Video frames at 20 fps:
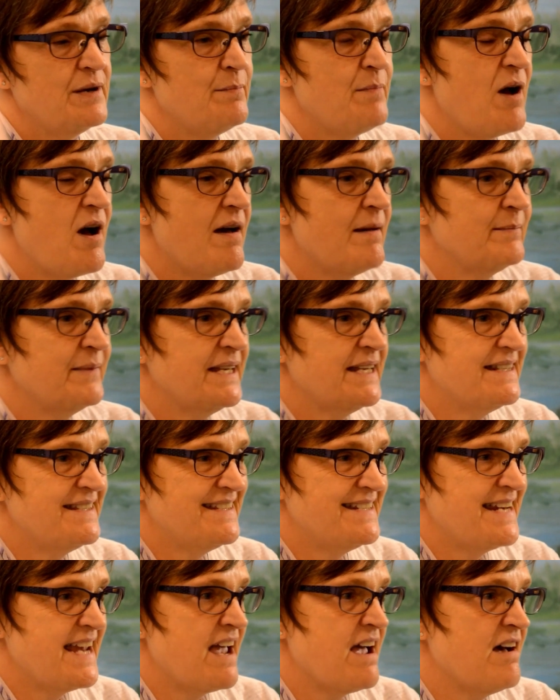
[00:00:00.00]
mom
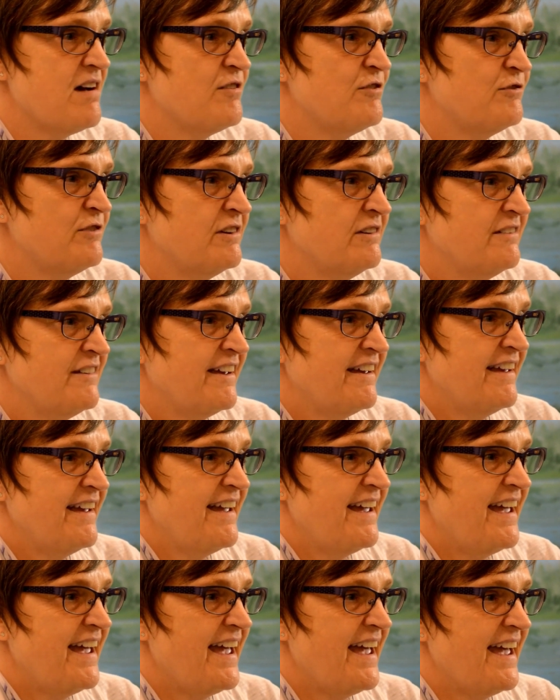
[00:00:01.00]
gets down
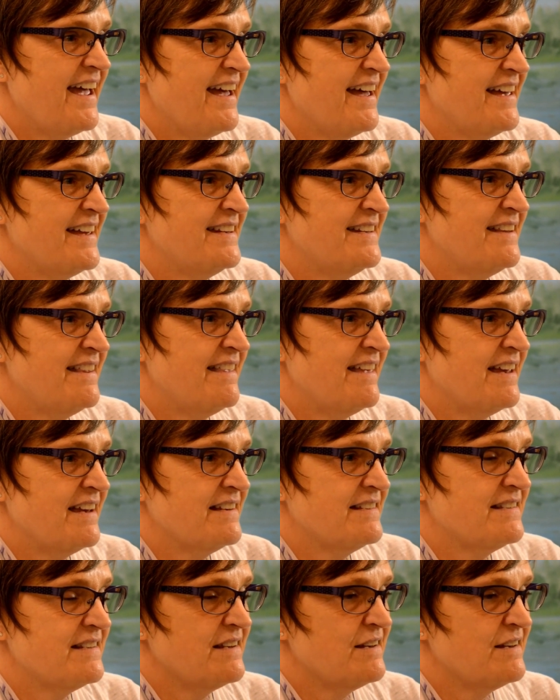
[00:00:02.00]
and thinks,